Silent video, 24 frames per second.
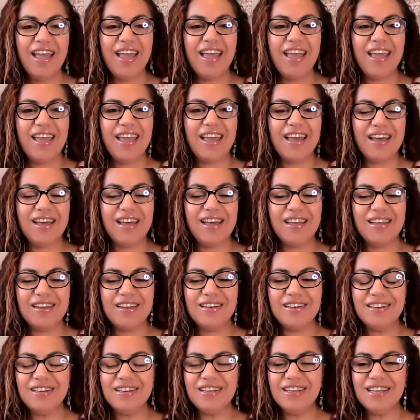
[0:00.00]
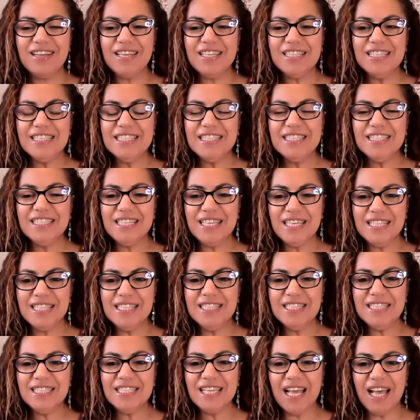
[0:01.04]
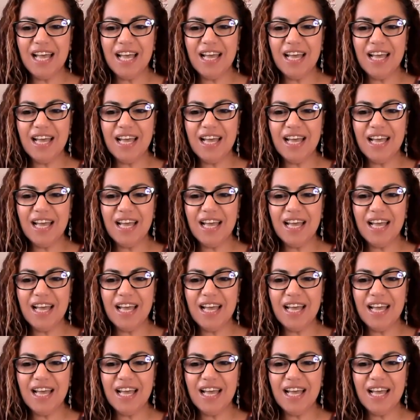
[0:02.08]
And since